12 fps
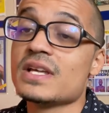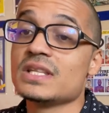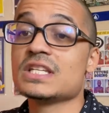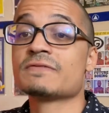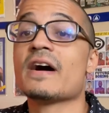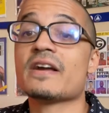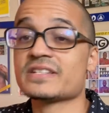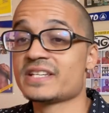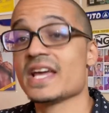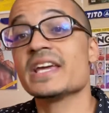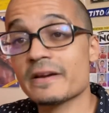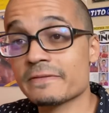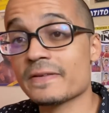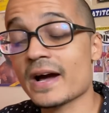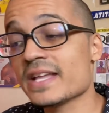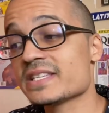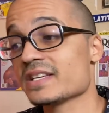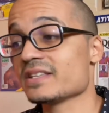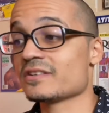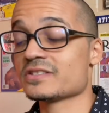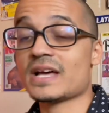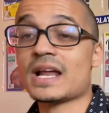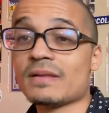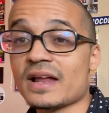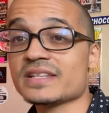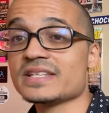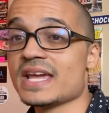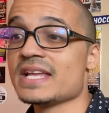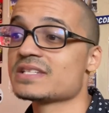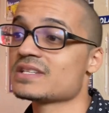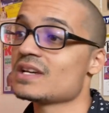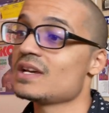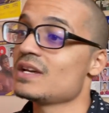these fighters can't get fights. There's not a lot of dates.